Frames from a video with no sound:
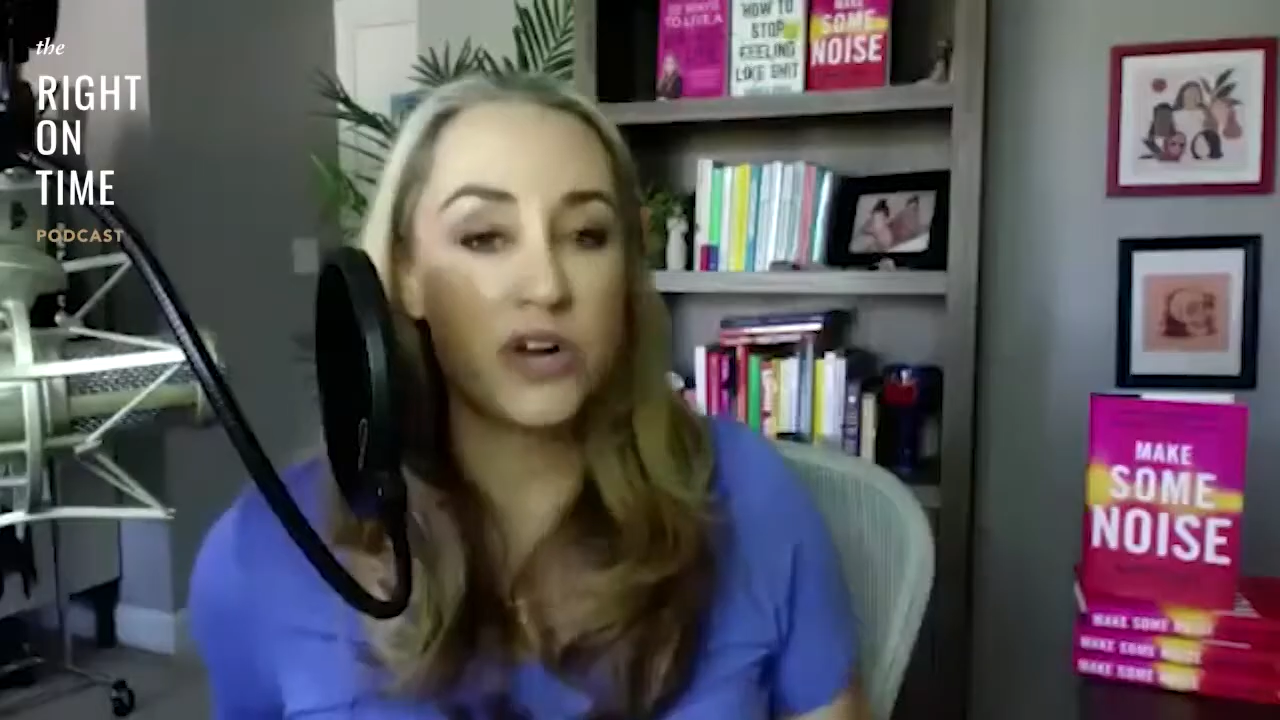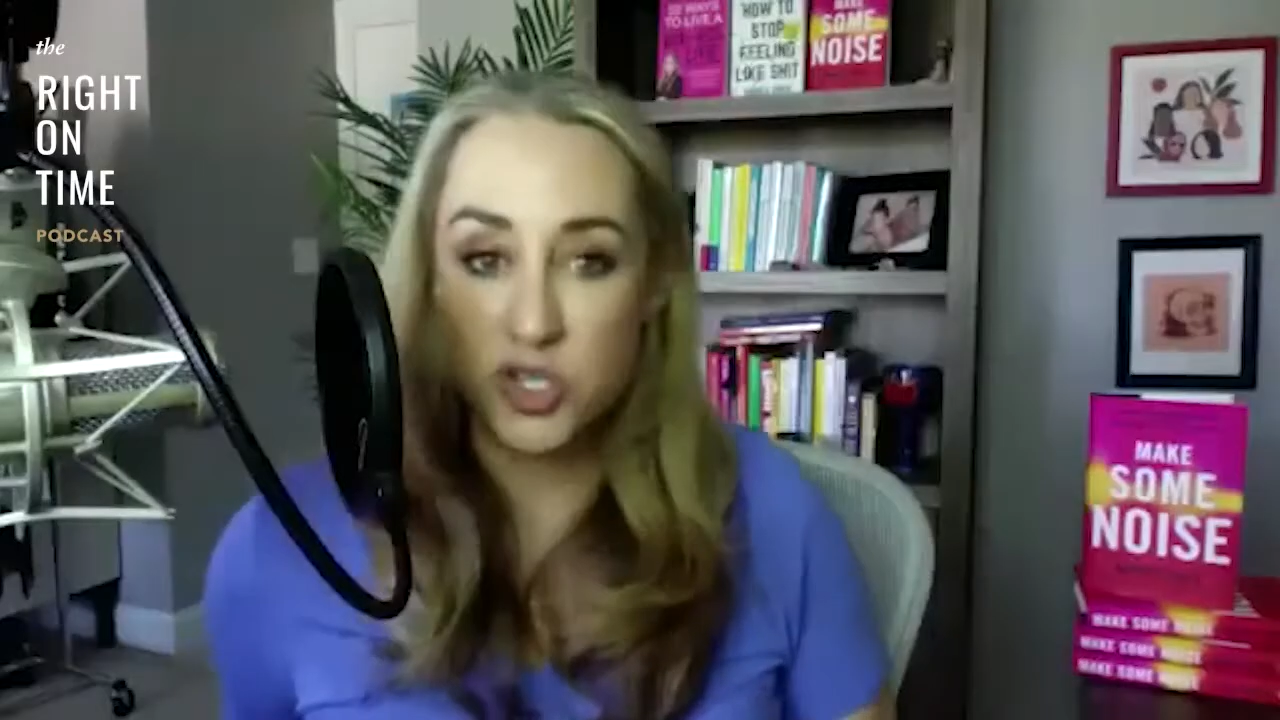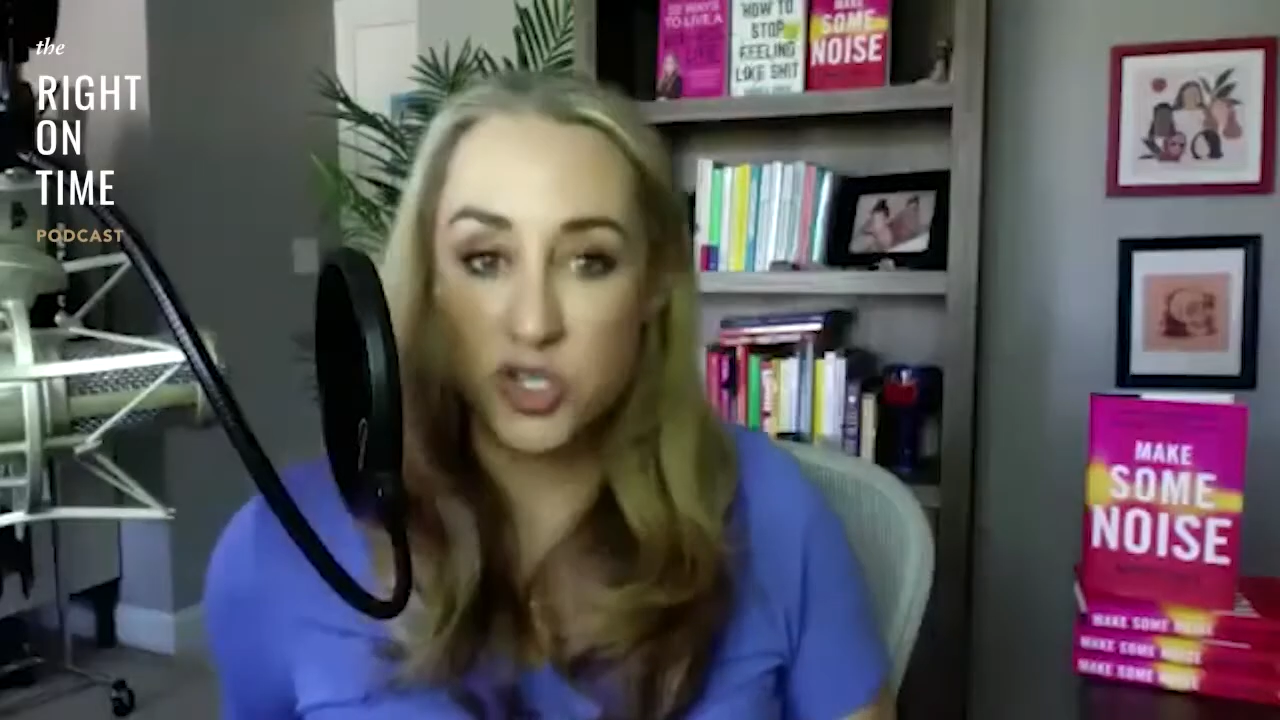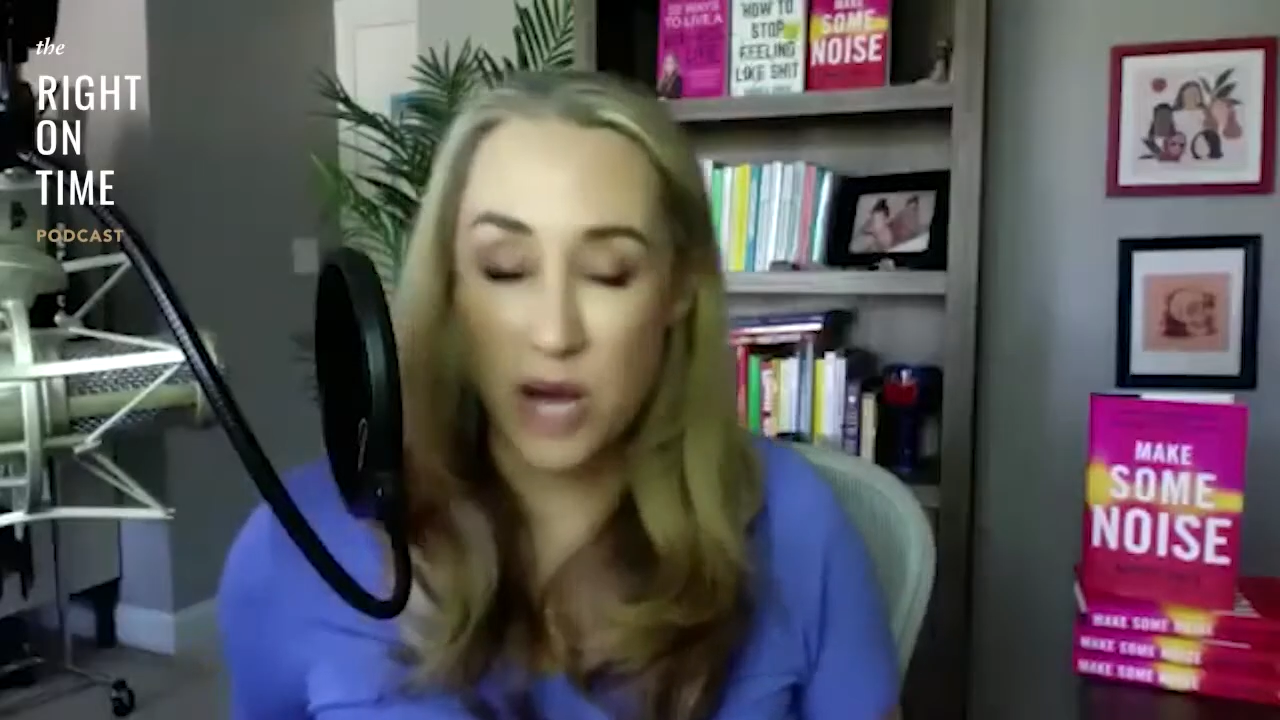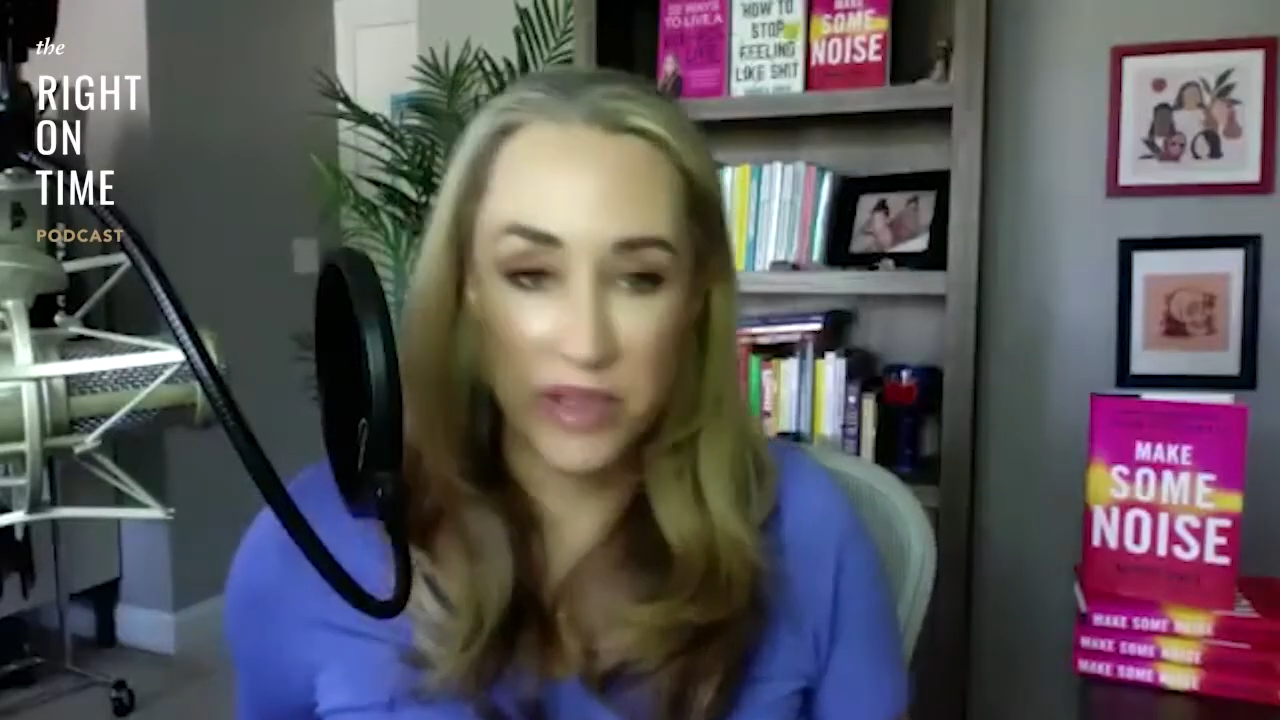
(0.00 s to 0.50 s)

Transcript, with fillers: a trauma